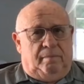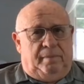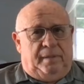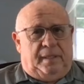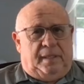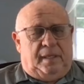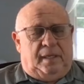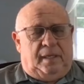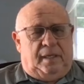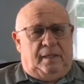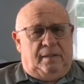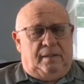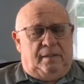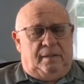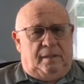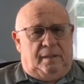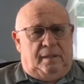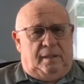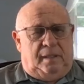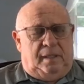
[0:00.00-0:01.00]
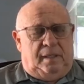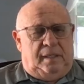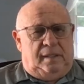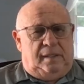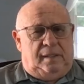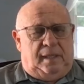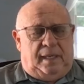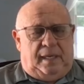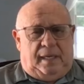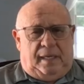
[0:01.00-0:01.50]
because he
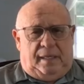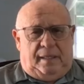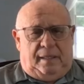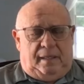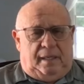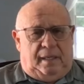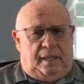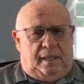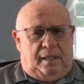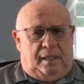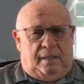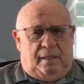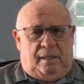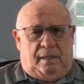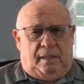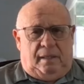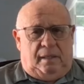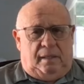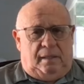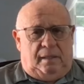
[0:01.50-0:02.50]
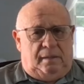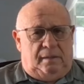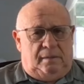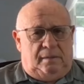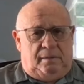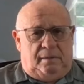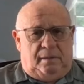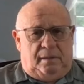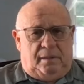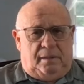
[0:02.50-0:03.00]
led a
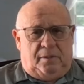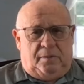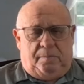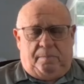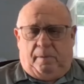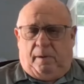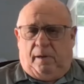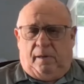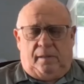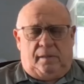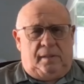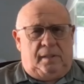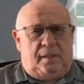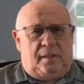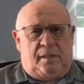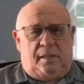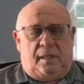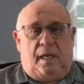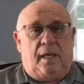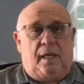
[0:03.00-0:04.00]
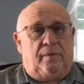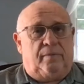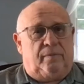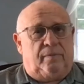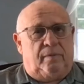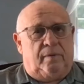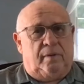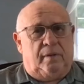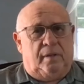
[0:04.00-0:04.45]
spotless life.